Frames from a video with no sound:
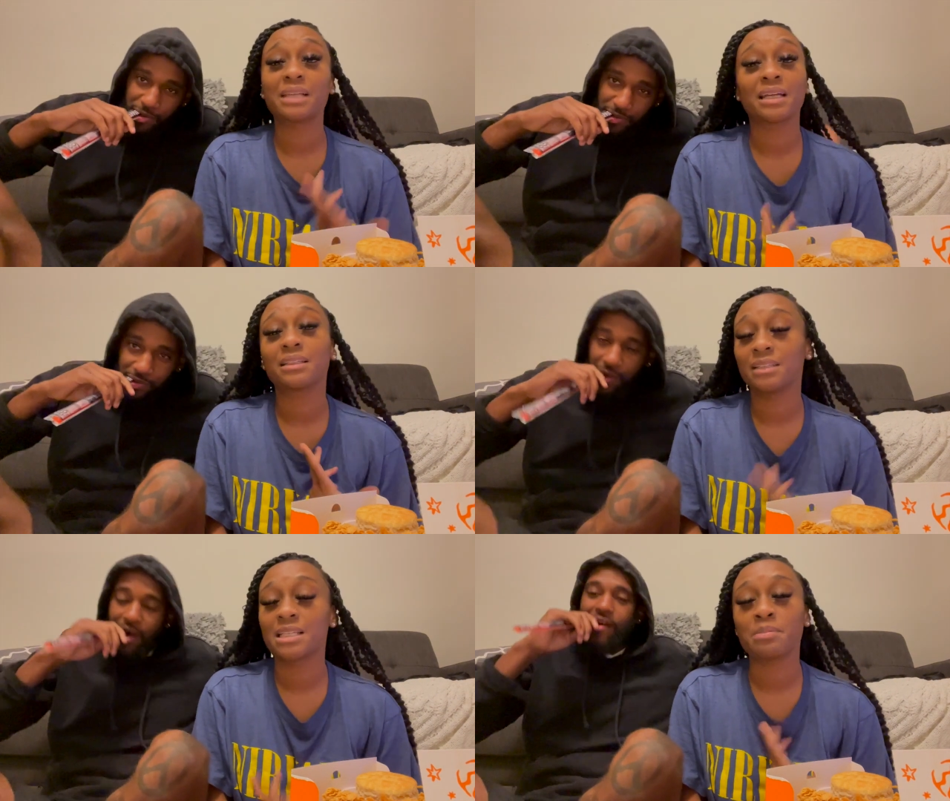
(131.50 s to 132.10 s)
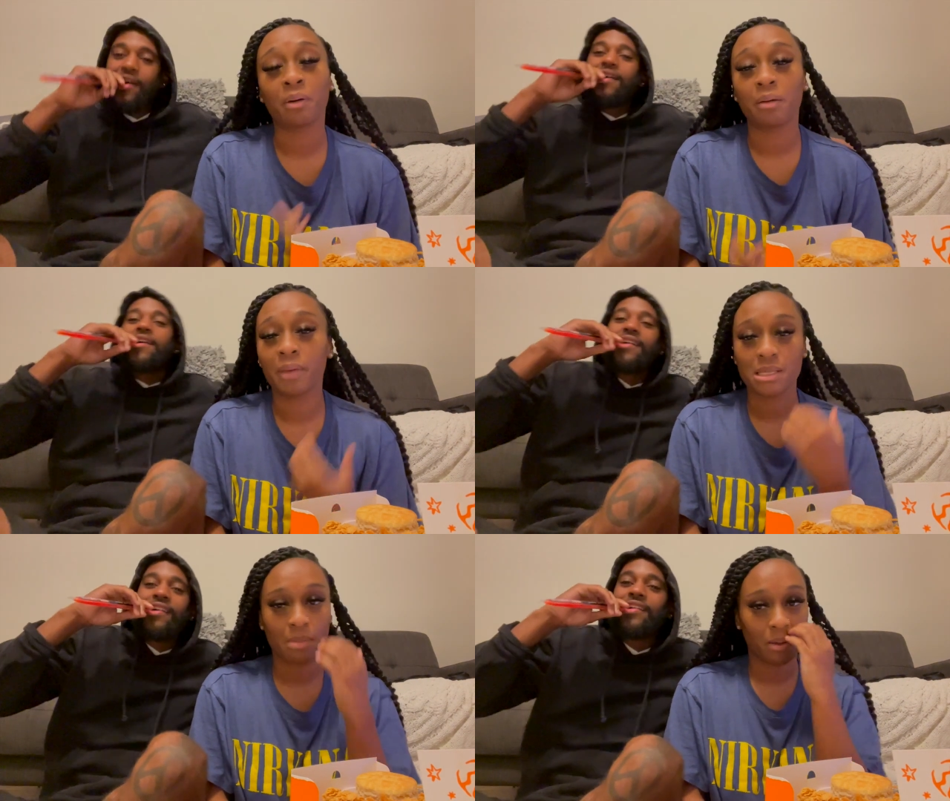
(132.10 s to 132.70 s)
Speaker 1: has this bomb
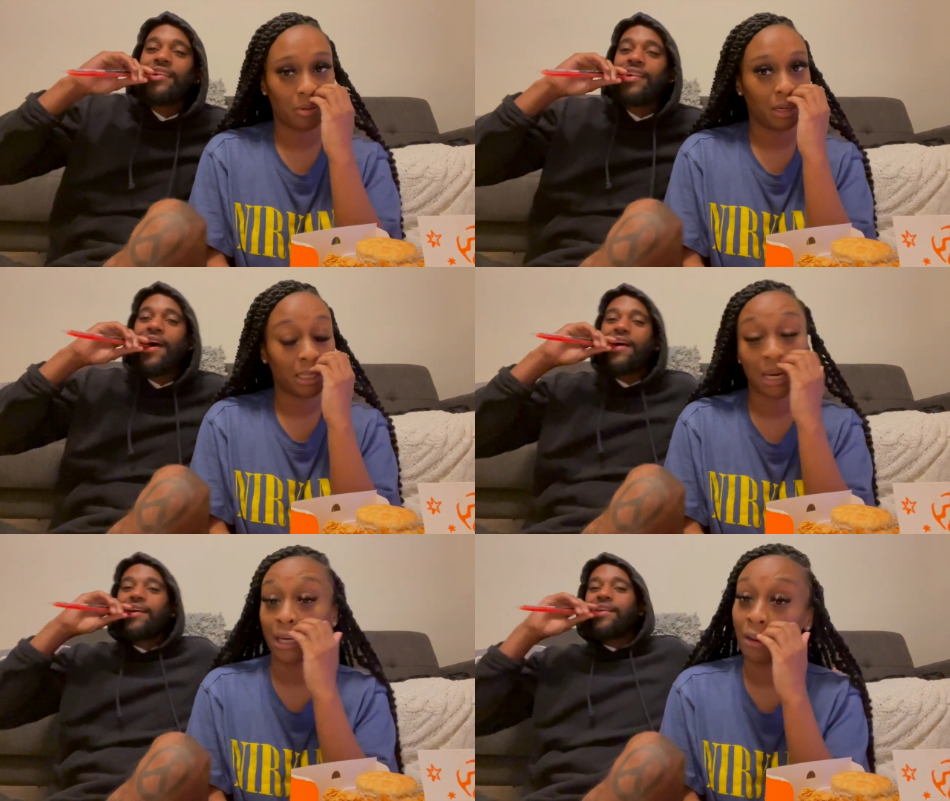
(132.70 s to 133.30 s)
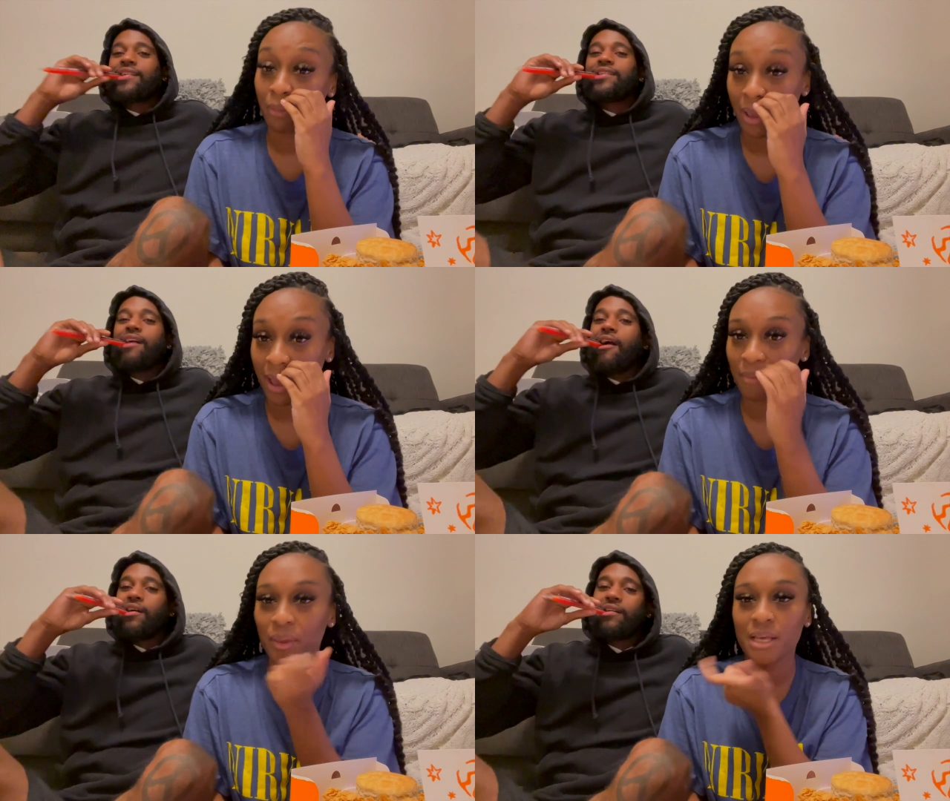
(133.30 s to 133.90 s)
ass macaroni that I don't have
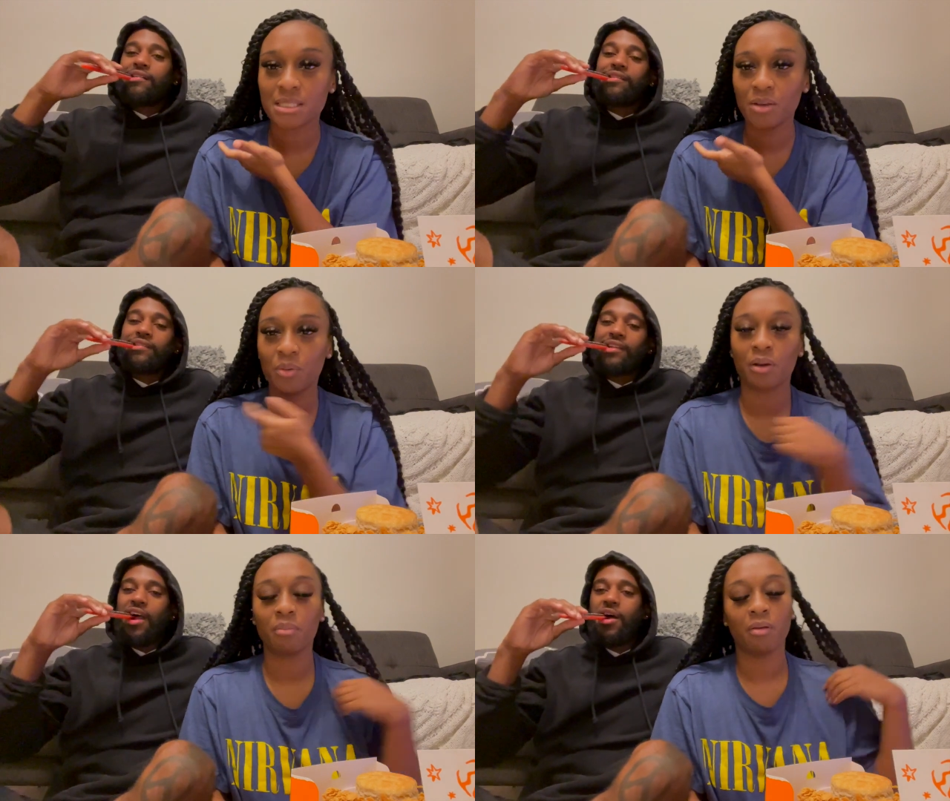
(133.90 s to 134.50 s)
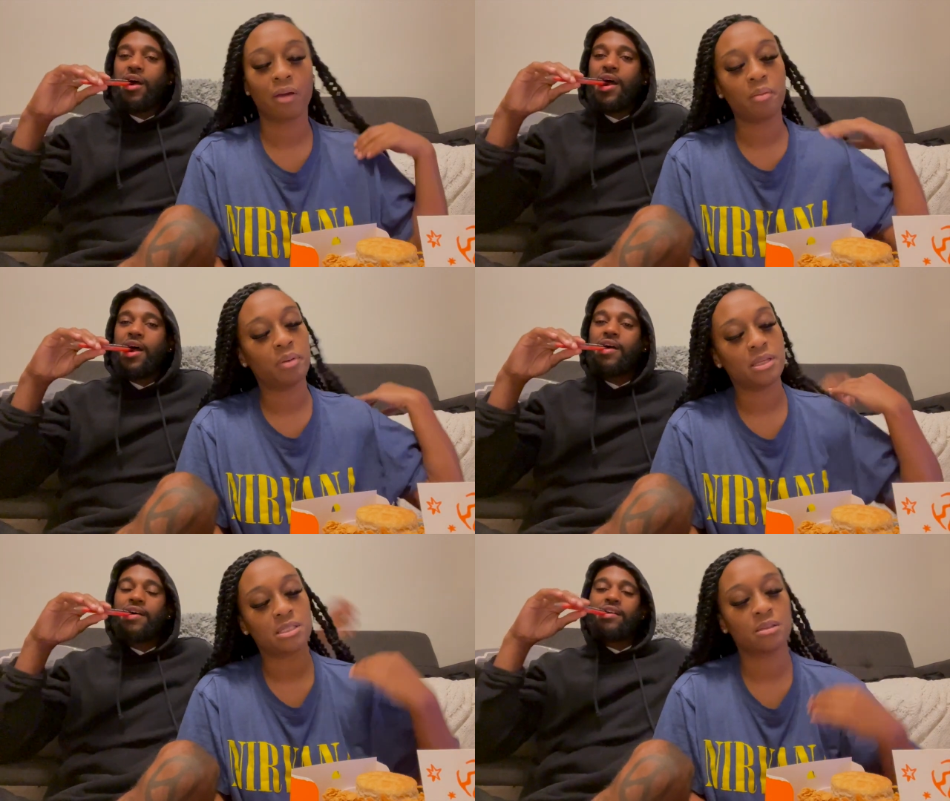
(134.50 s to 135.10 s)
because he ordered me red
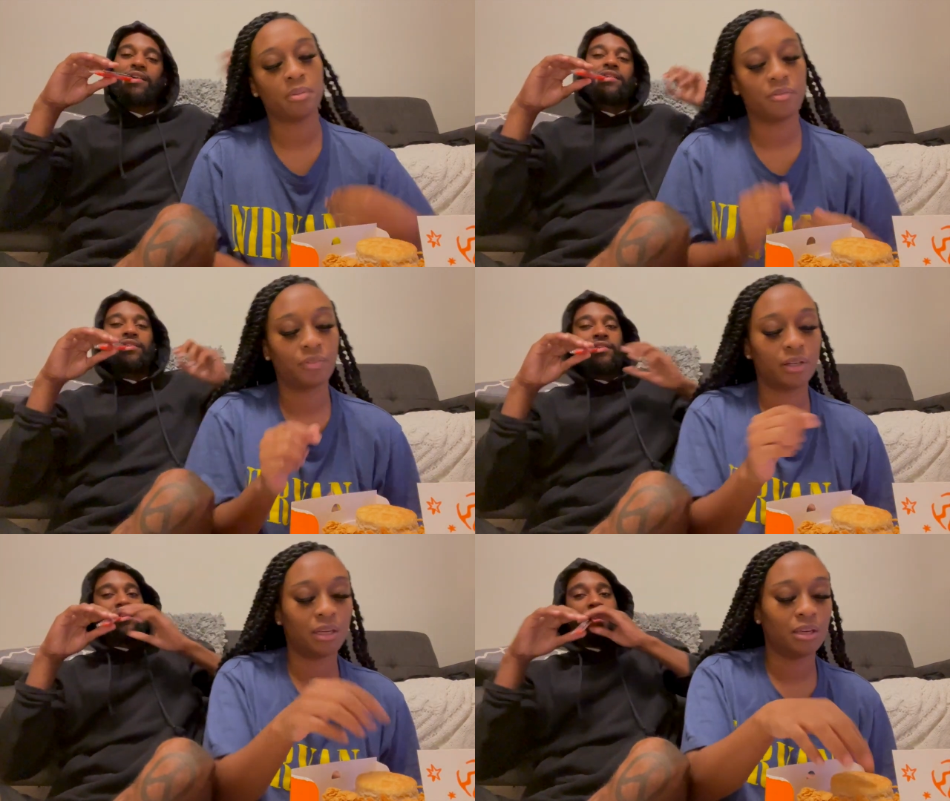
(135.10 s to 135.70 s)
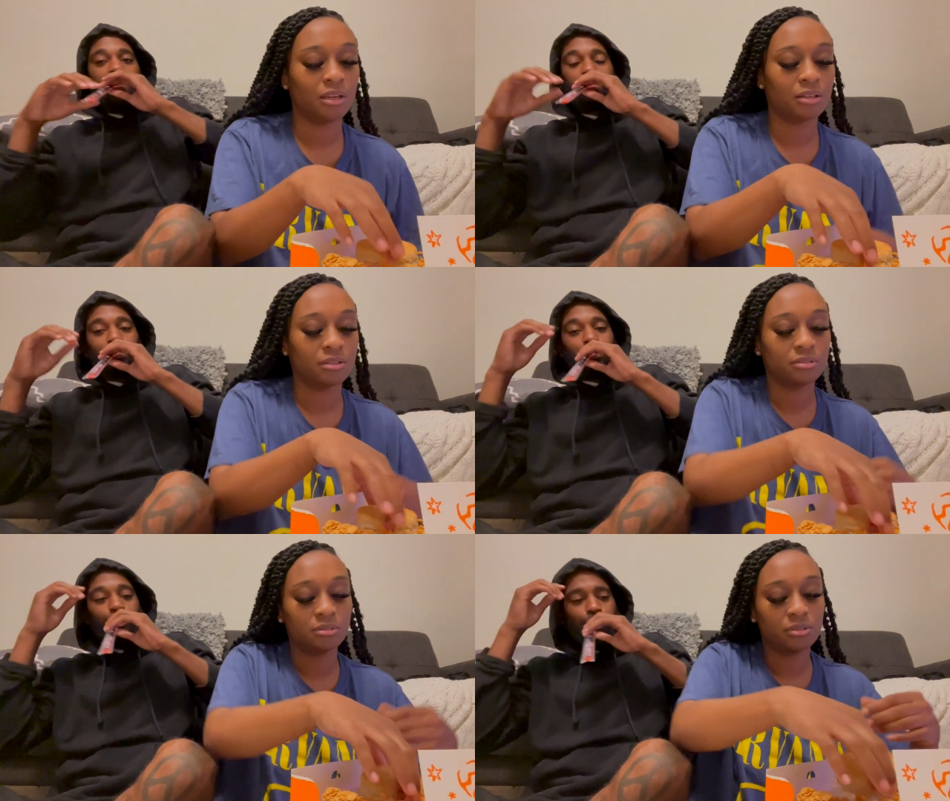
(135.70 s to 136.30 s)
beans to be funny.
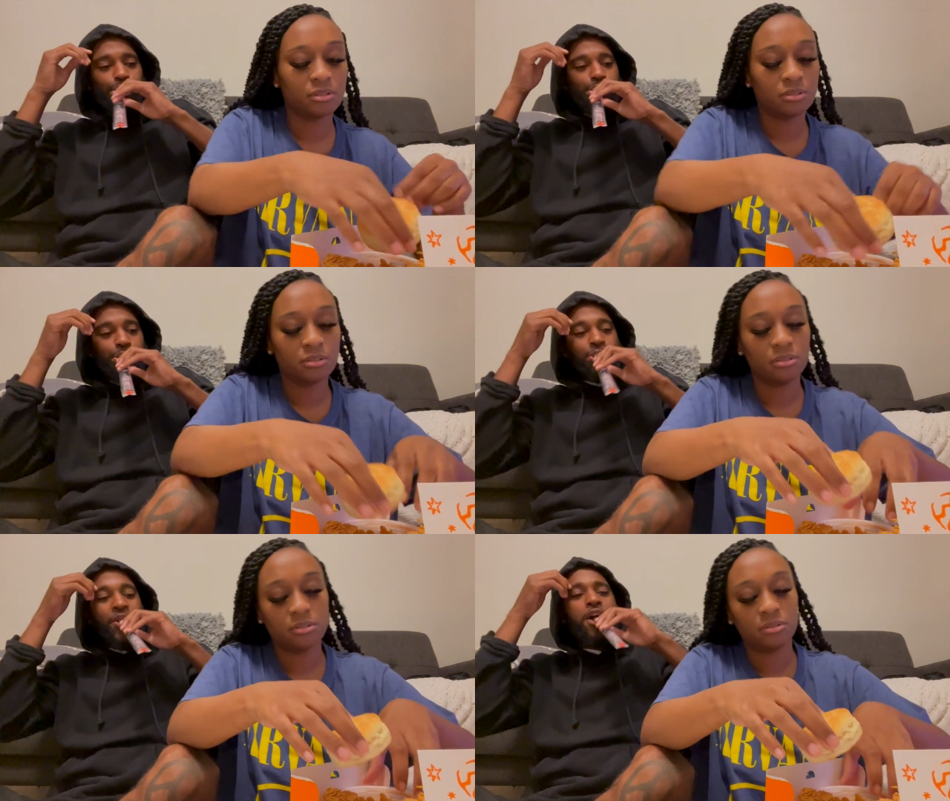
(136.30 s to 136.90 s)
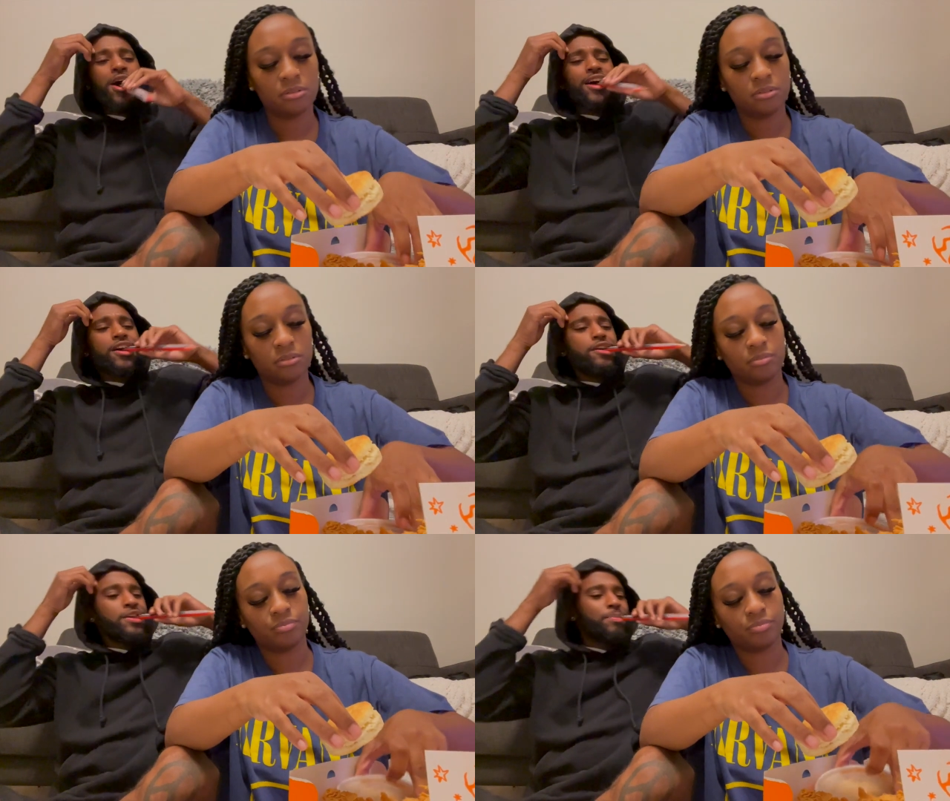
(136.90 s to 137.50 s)
No, I
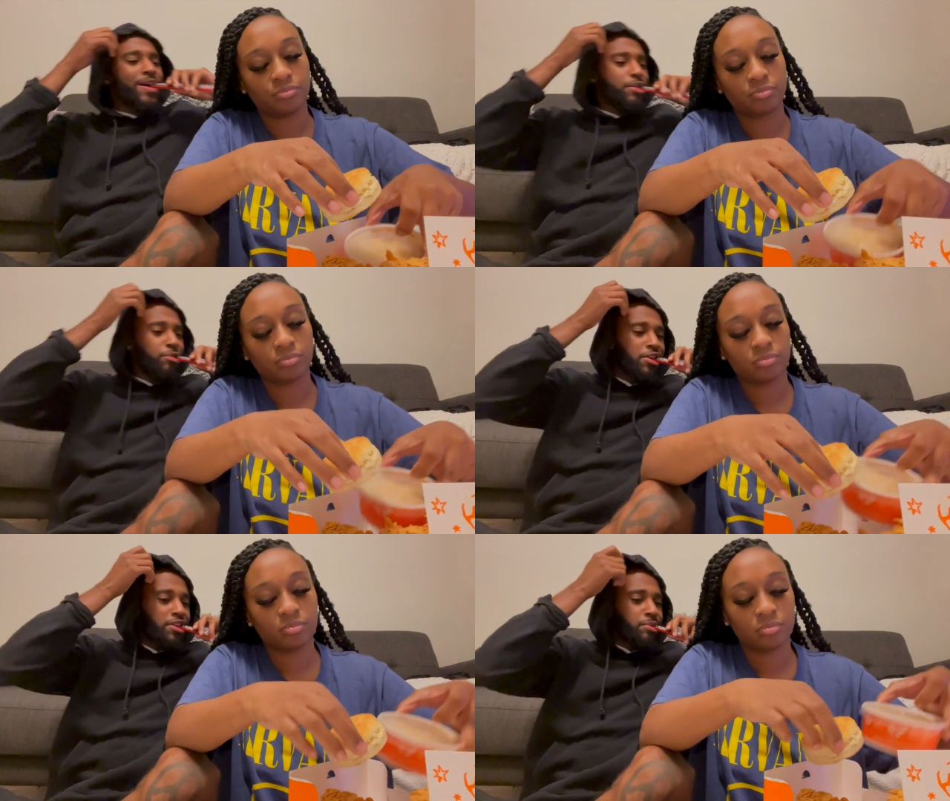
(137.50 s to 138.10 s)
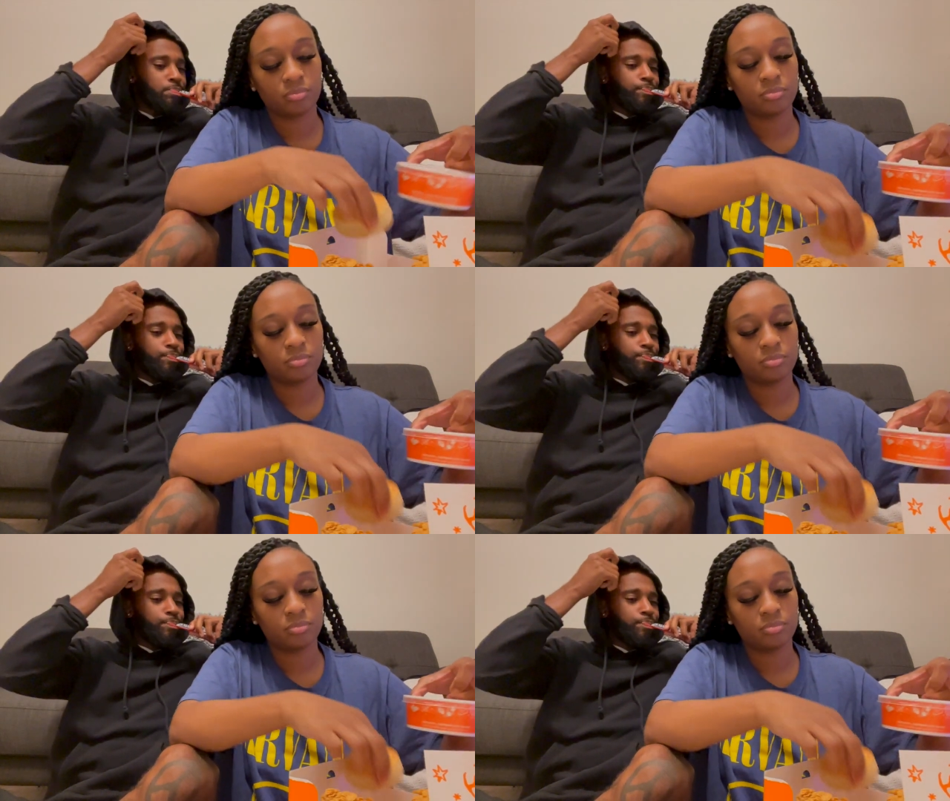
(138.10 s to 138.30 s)
called
Speaker 2: him macaroni.